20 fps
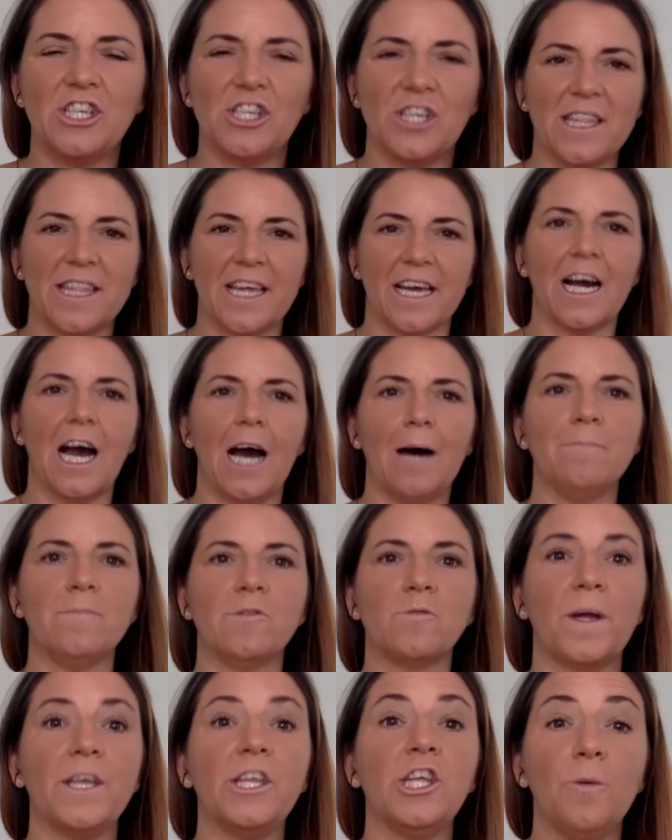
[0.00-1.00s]
energy that
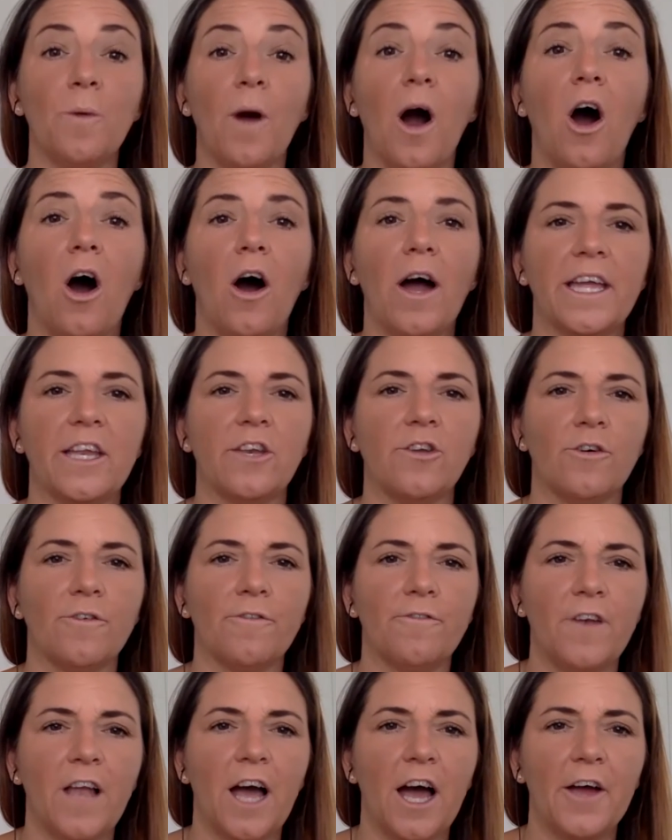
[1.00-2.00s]
comes when you are in your
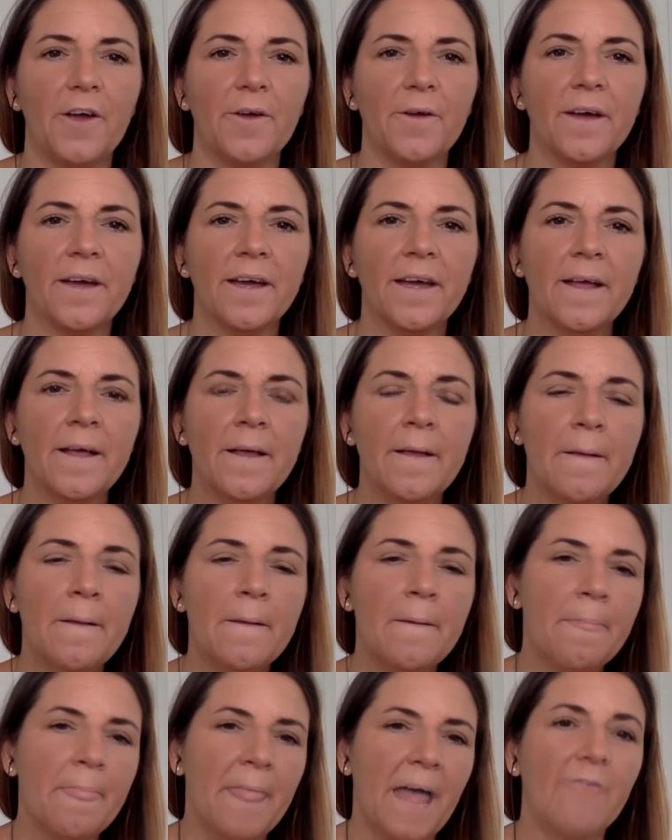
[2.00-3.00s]
flow?
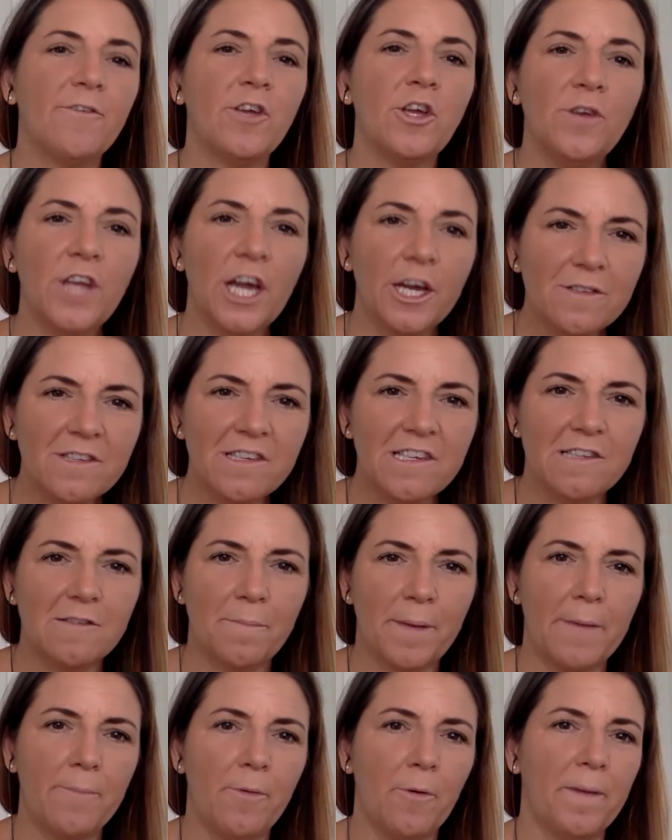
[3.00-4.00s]
Have you
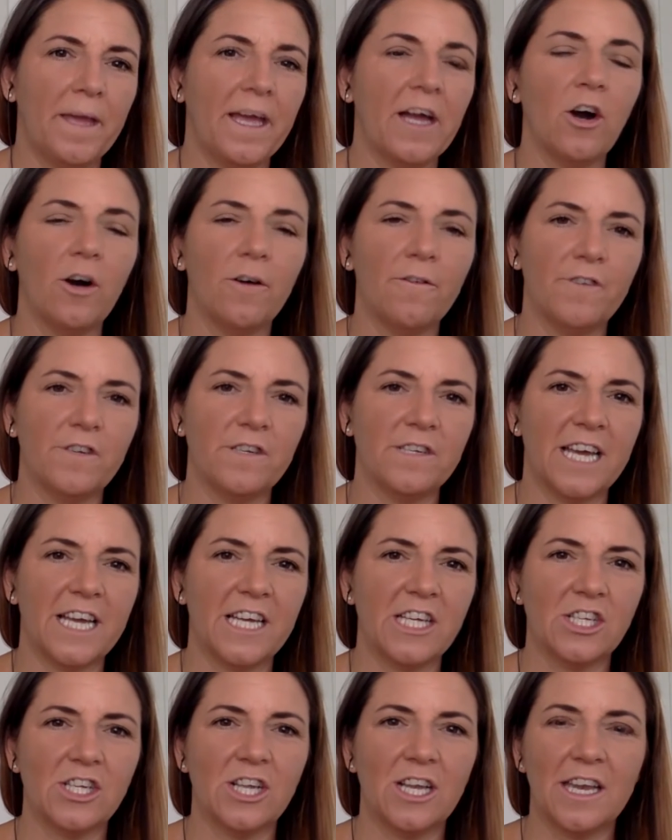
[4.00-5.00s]
noticed people being
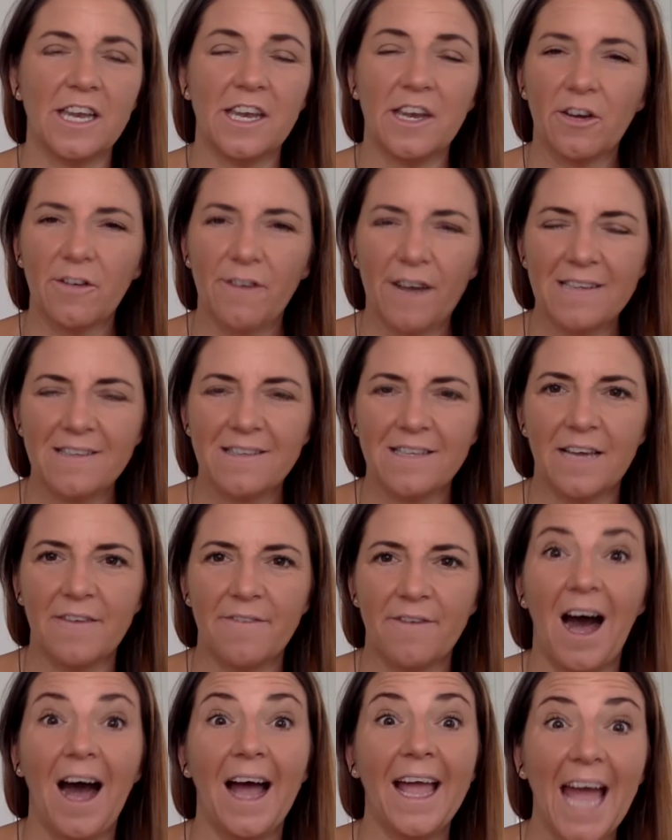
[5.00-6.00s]
confrontational and aggressive?
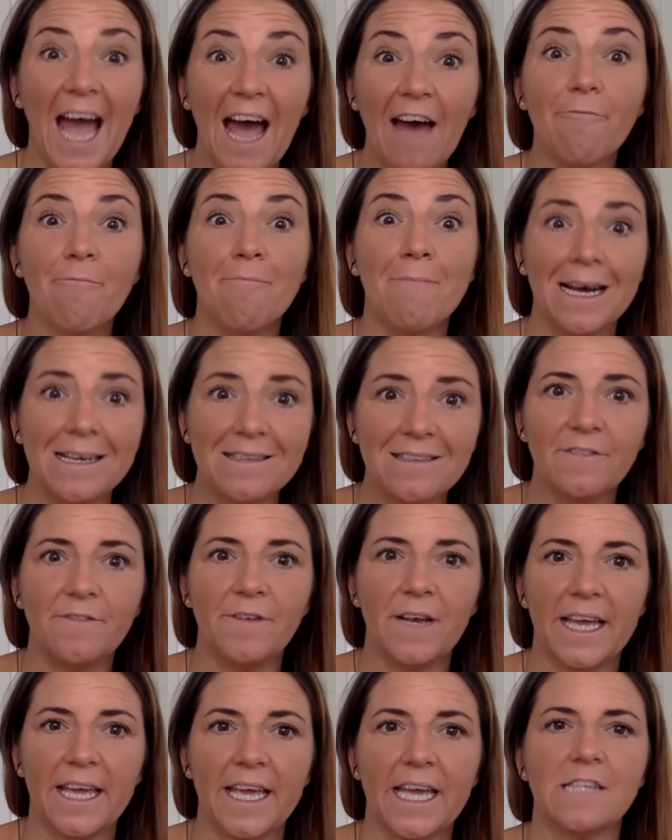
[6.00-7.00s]
I have
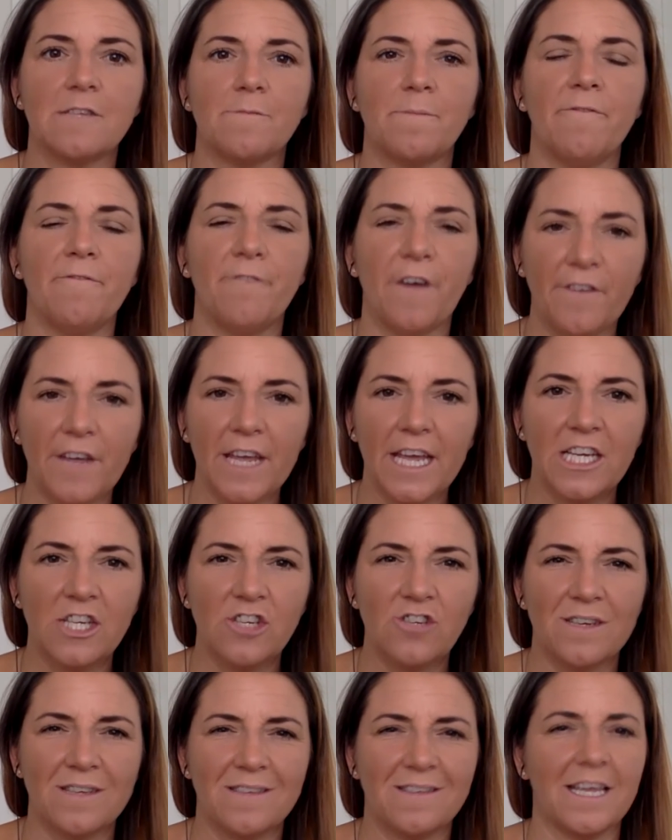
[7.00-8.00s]
massively. It's been very
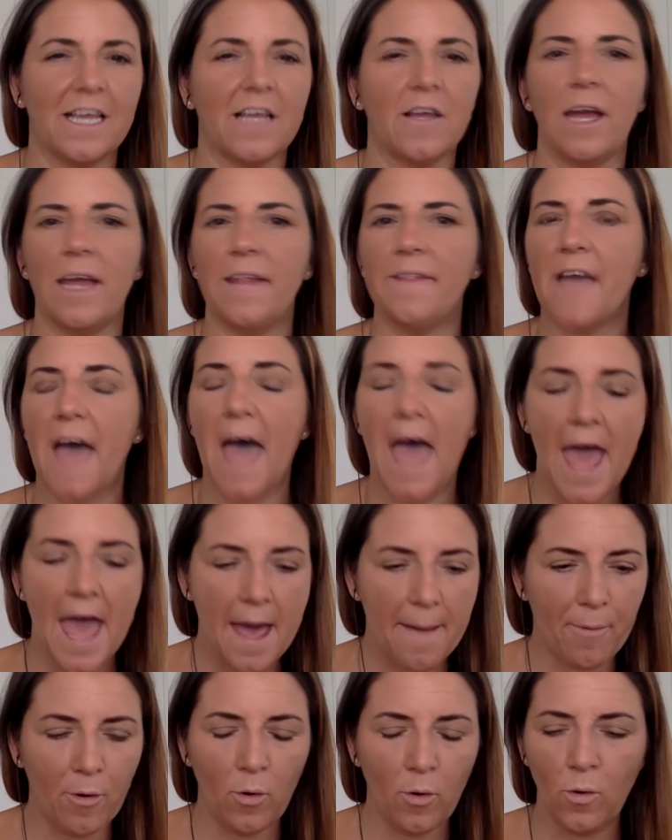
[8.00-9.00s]
interesting in the
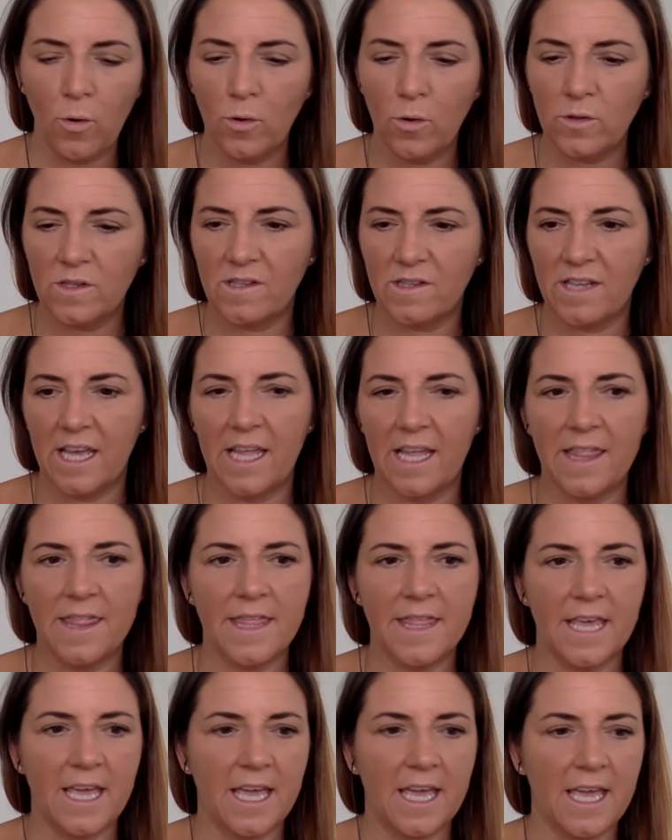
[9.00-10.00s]
airports, in
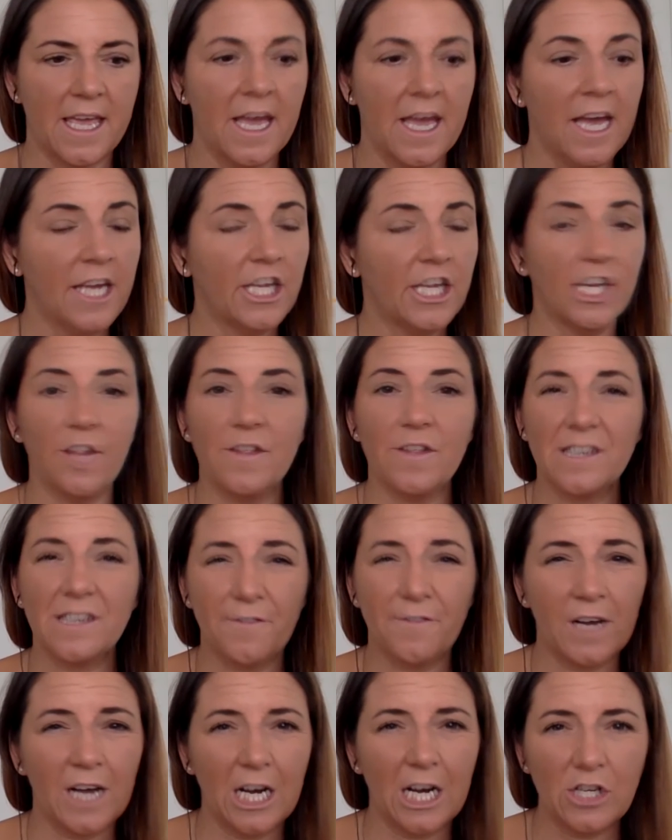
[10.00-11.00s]
the, you know, the
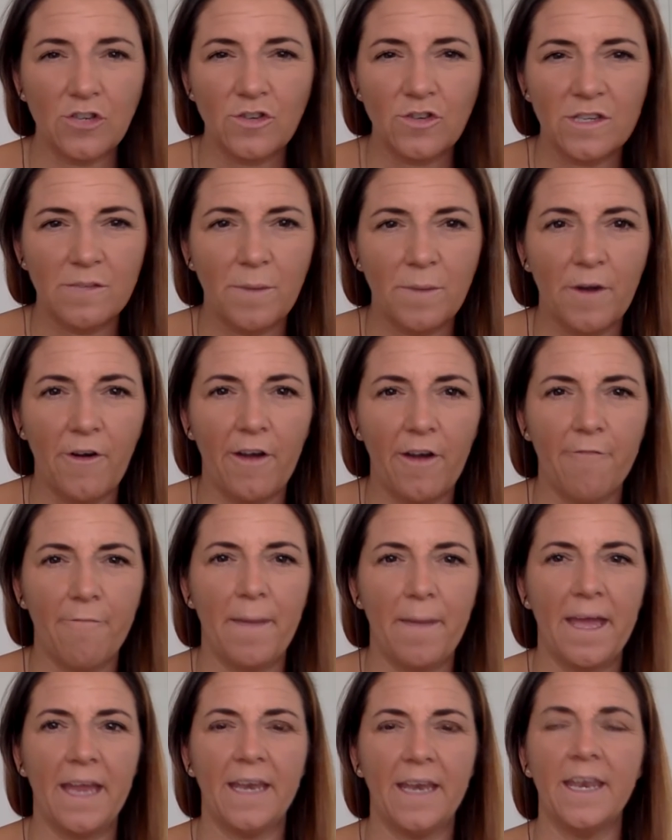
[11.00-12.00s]
different countries where I've
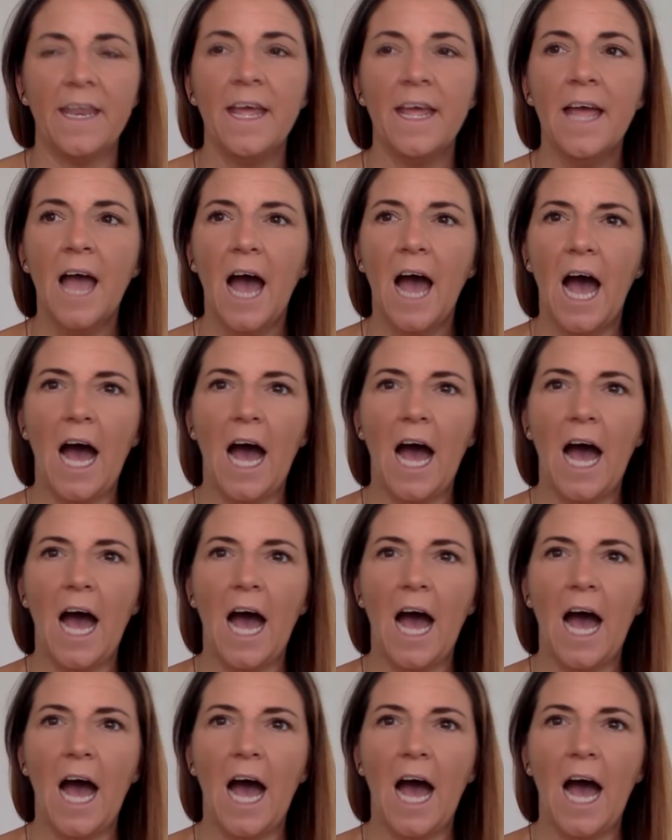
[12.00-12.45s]
been,